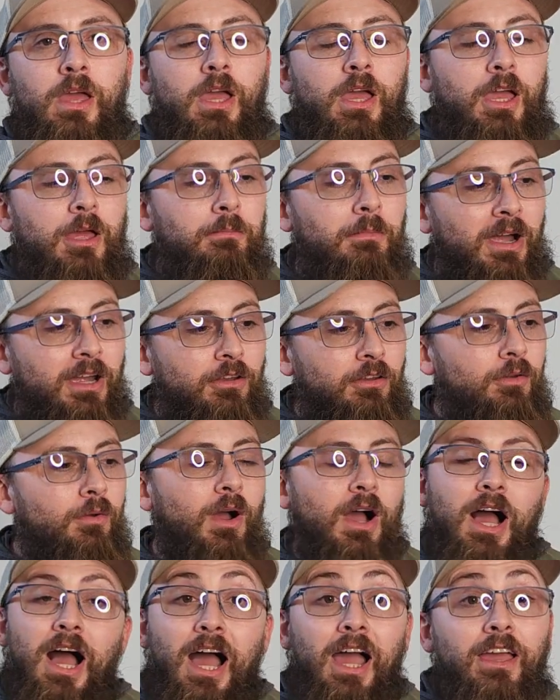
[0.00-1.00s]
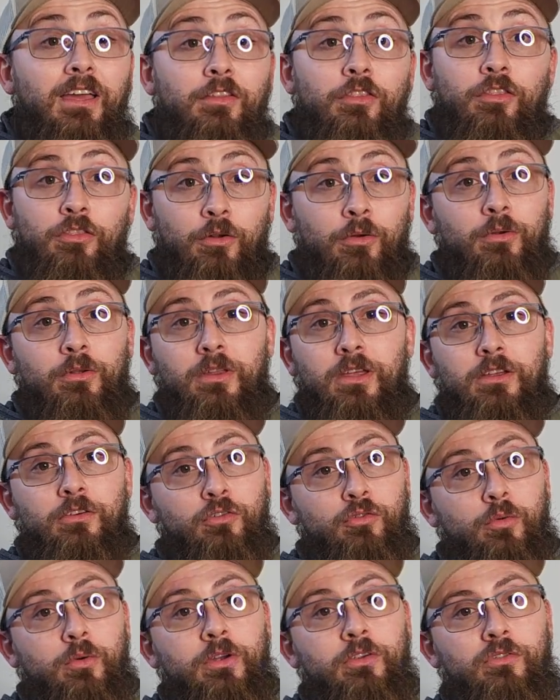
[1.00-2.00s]
And mind you, I thoroughly
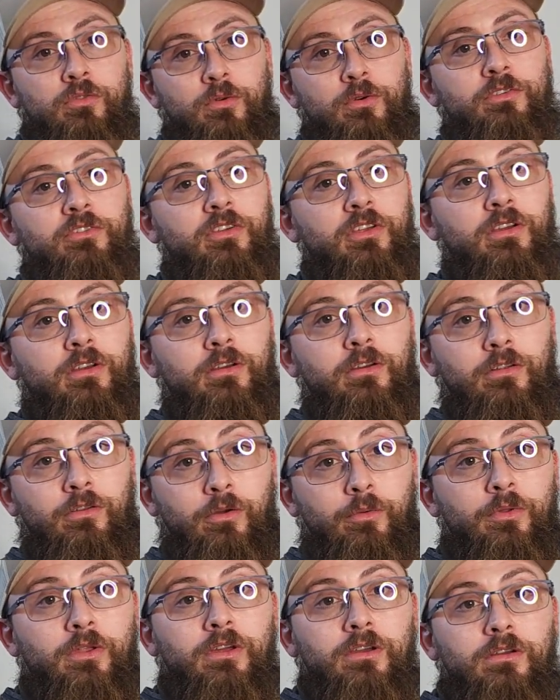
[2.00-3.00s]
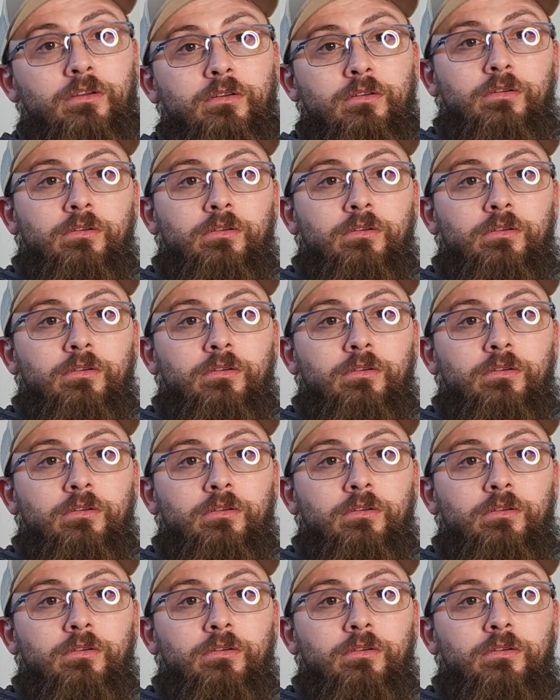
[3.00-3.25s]
enjoy sourcing clothing,